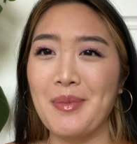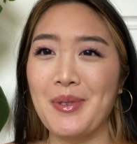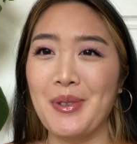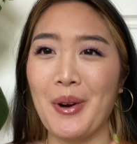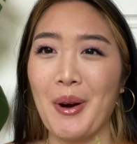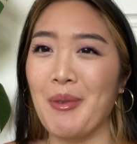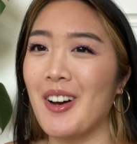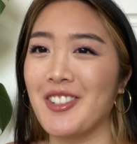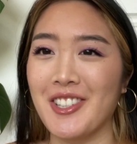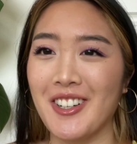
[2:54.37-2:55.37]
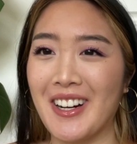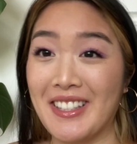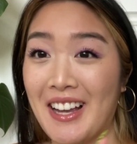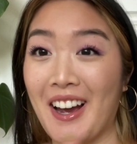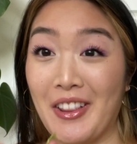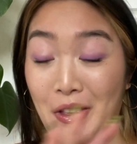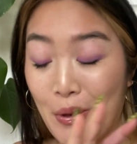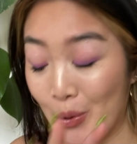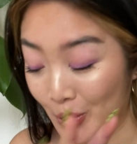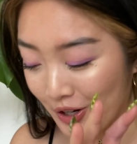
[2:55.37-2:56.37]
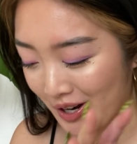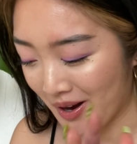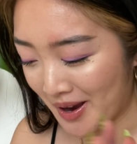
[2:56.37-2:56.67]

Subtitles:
so I'm not sure exactly the order,